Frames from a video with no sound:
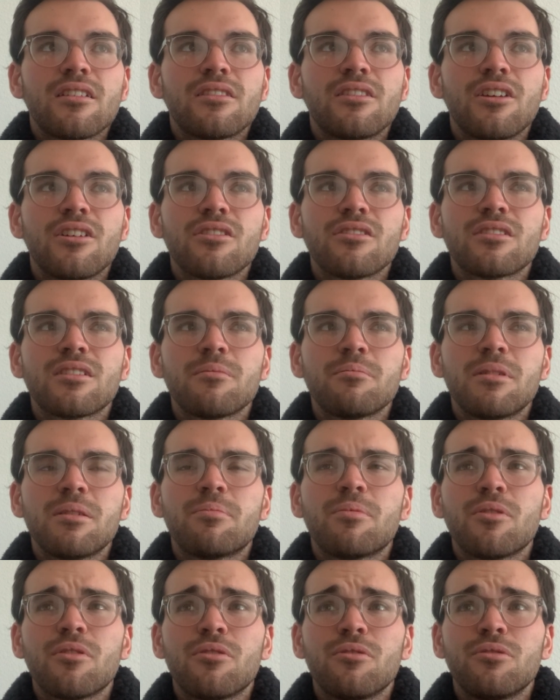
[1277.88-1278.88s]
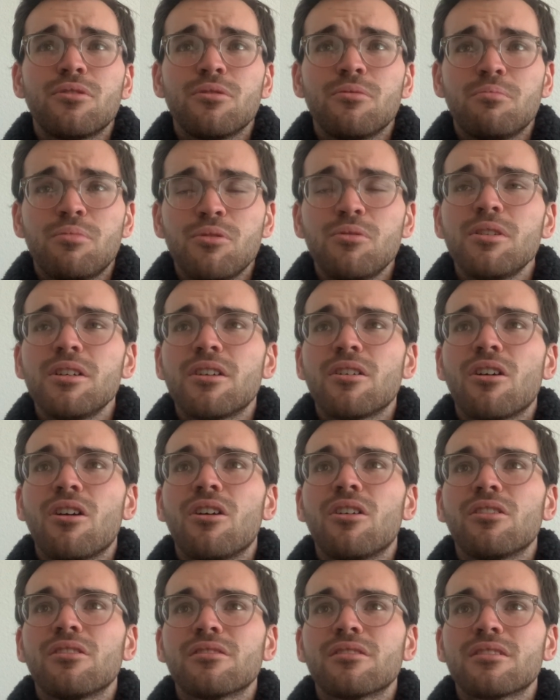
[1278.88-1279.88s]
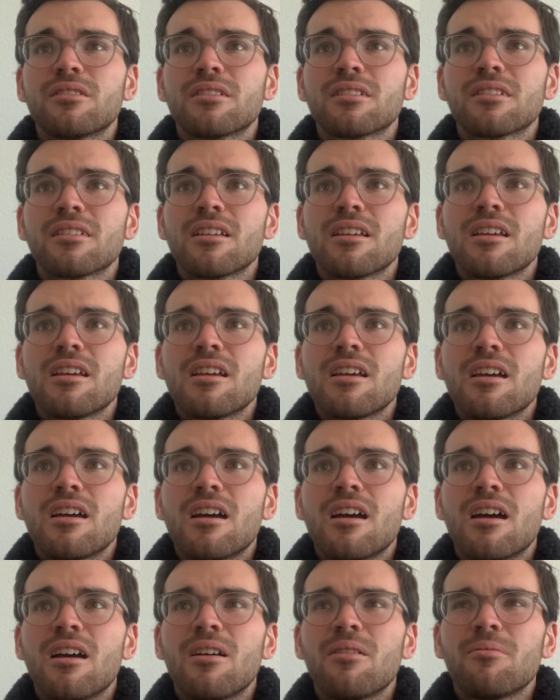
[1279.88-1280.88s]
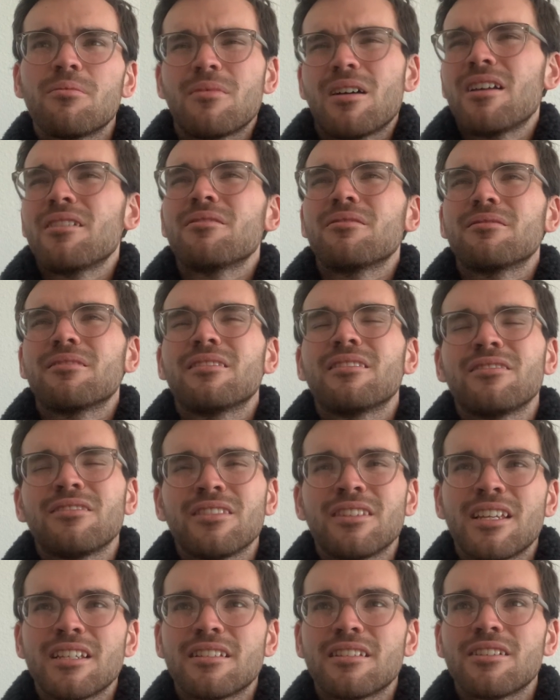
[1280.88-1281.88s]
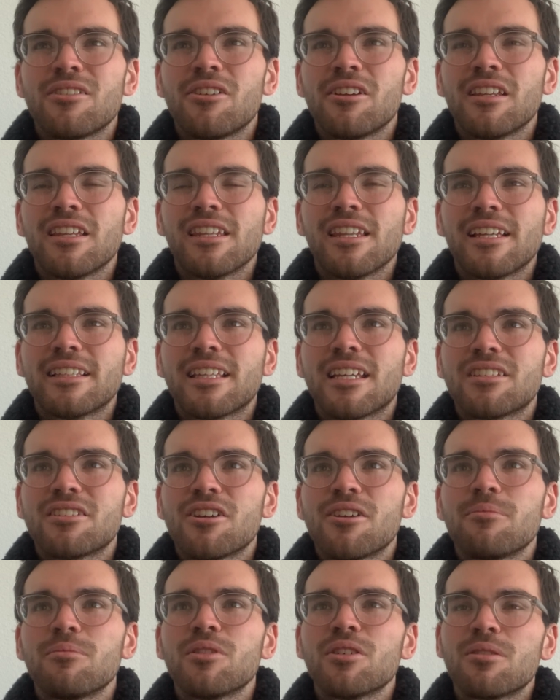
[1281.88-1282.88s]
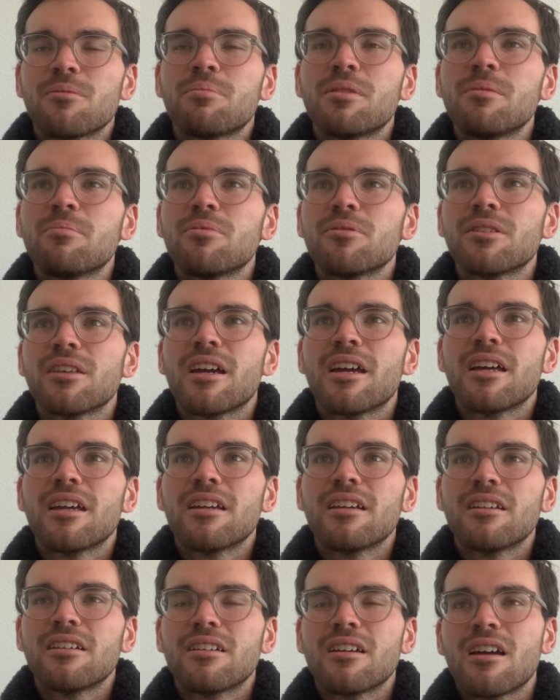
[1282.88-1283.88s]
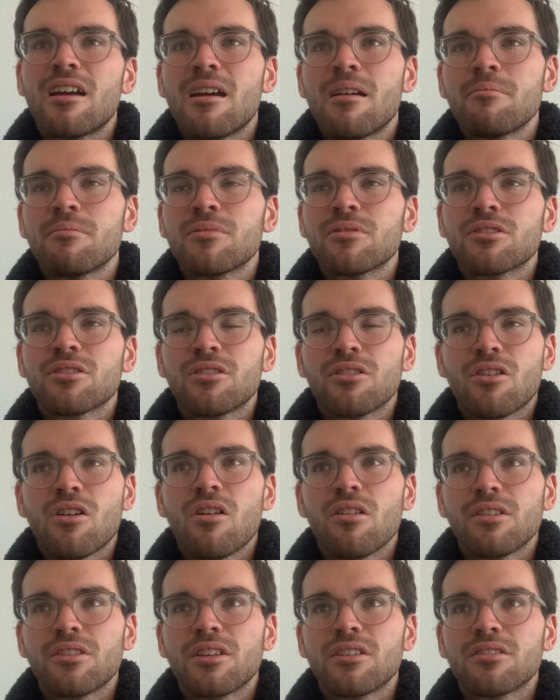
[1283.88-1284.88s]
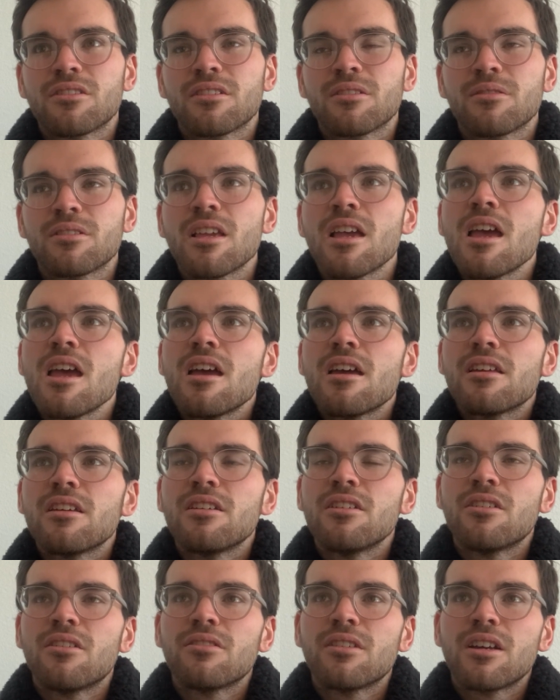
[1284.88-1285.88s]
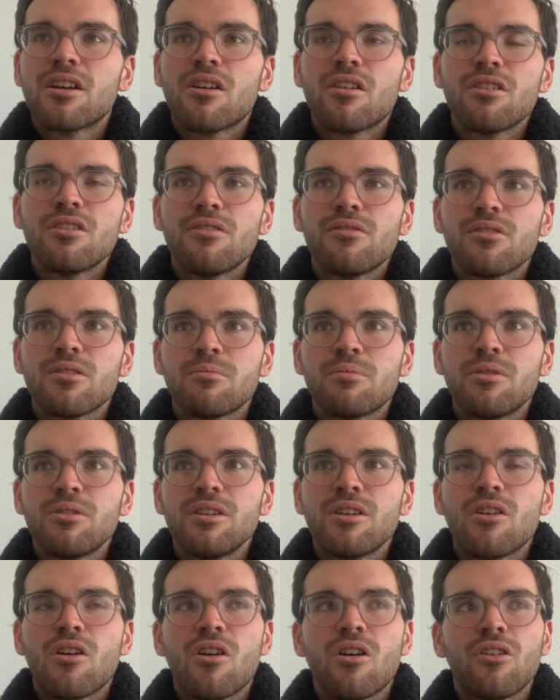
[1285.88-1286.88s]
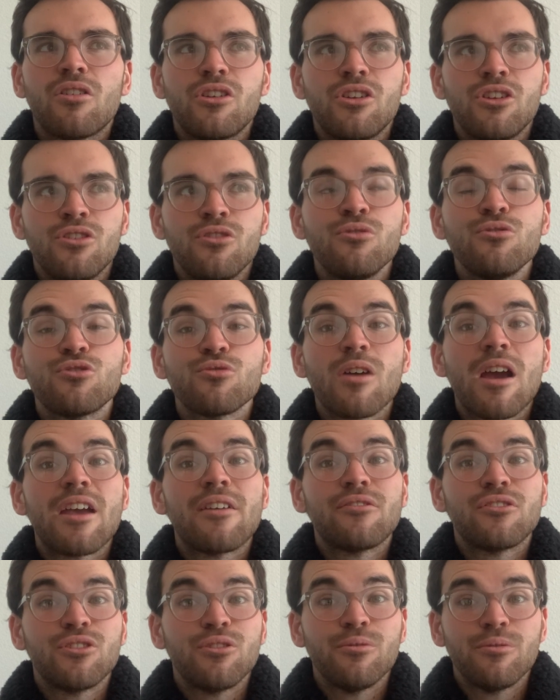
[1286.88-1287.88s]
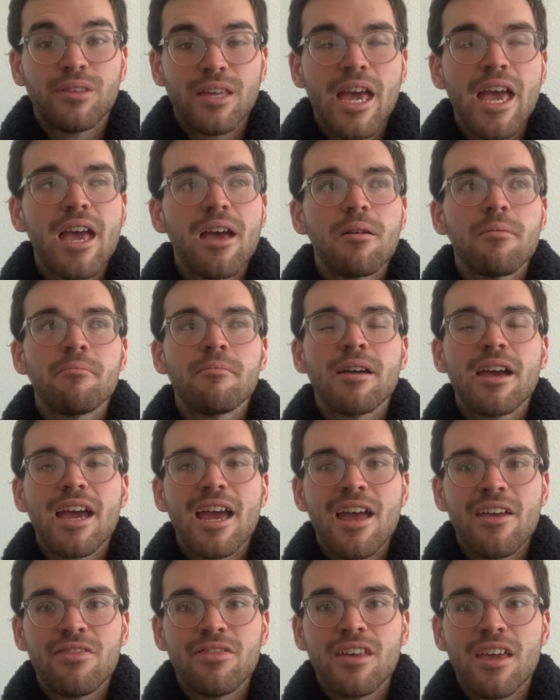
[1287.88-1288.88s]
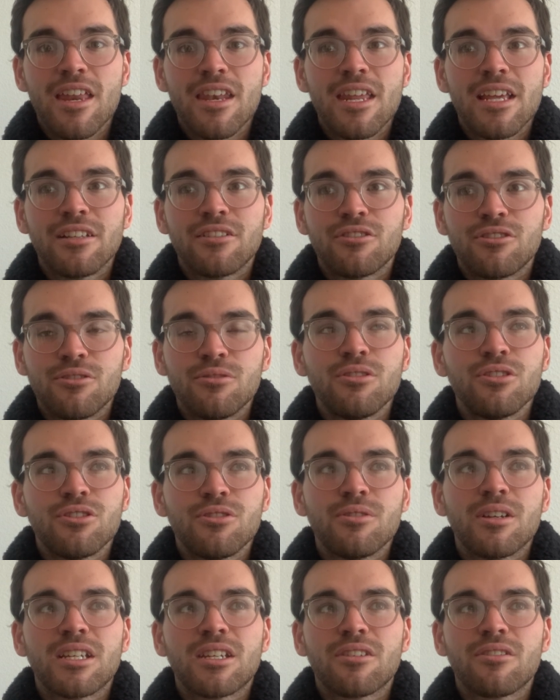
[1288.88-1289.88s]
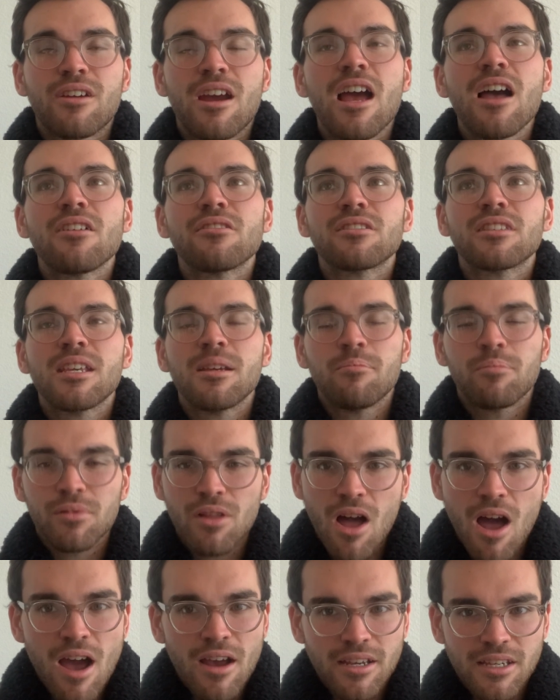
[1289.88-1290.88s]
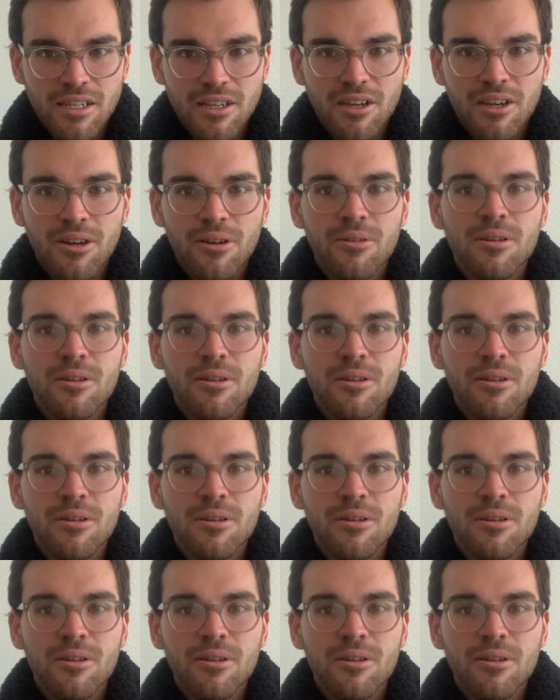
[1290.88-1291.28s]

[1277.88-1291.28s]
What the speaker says: there are some people who do booty calls. I don't necessarily like that term. There are people that, I'm just gonna call it that just because, they call you for a booty call, you drive to them, and then as soon as you get to their house, they block you.